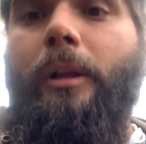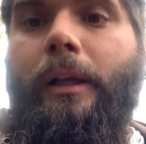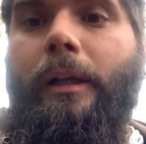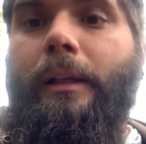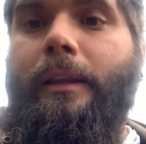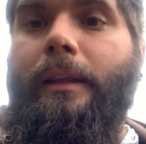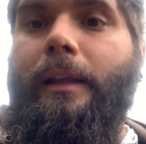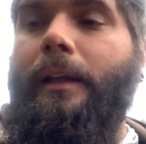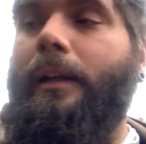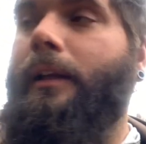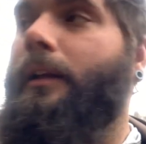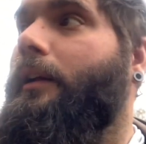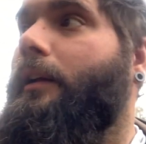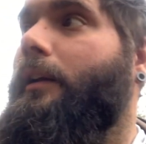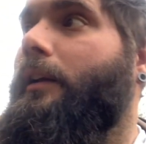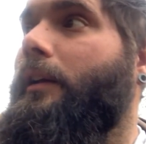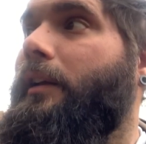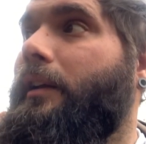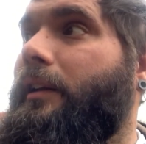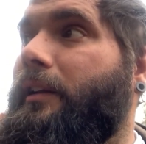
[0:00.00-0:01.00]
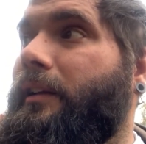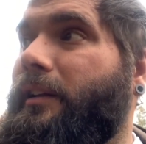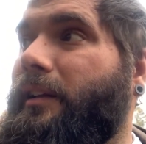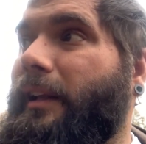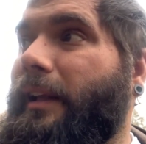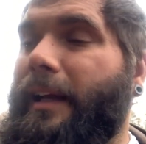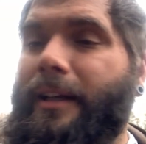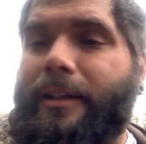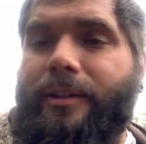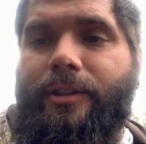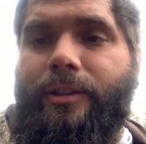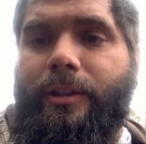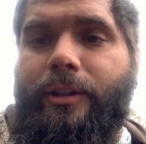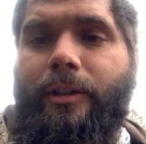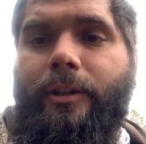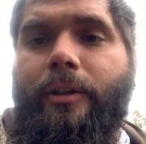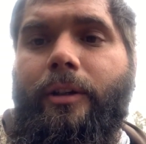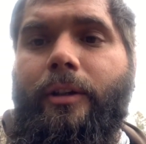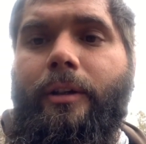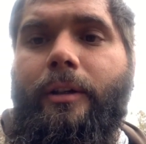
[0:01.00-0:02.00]
plot that last
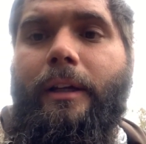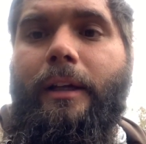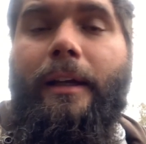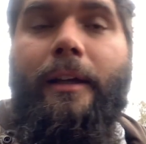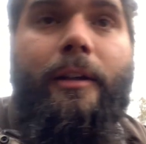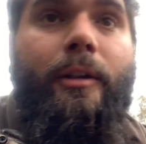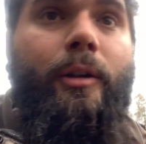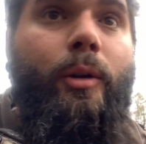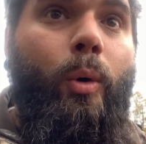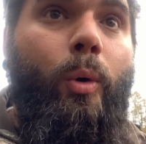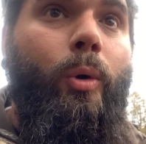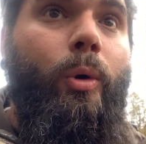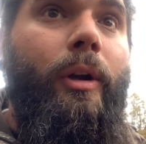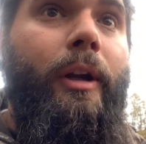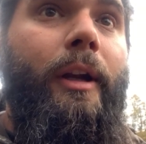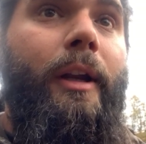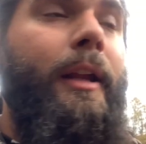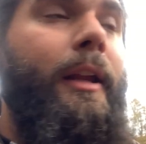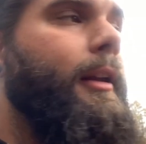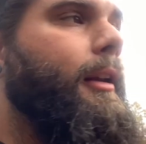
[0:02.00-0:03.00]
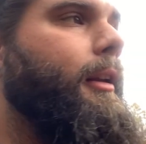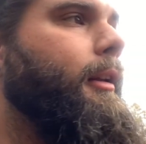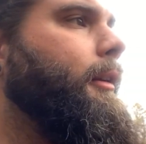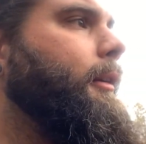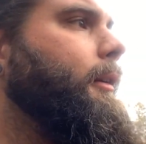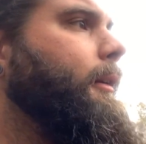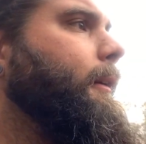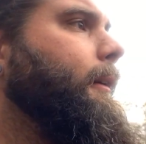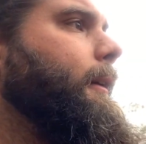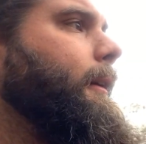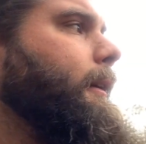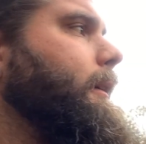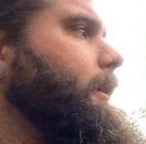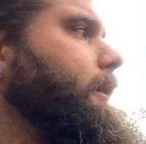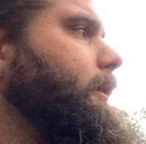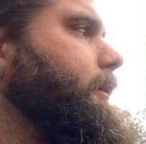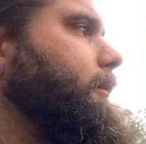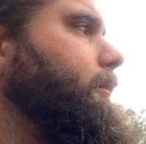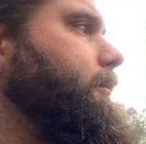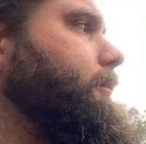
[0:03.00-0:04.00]
year had corn in
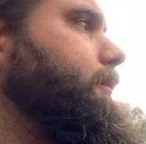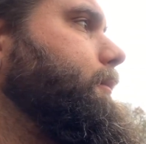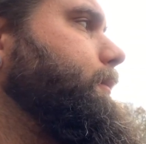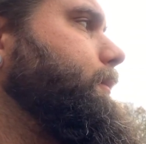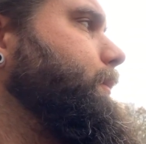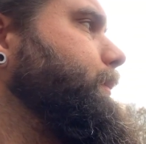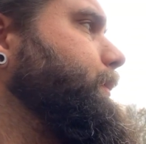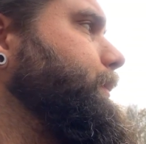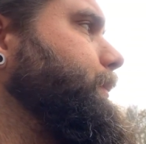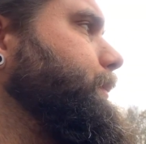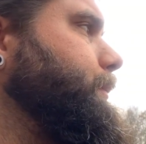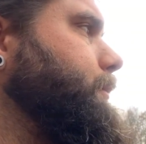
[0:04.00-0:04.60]
it.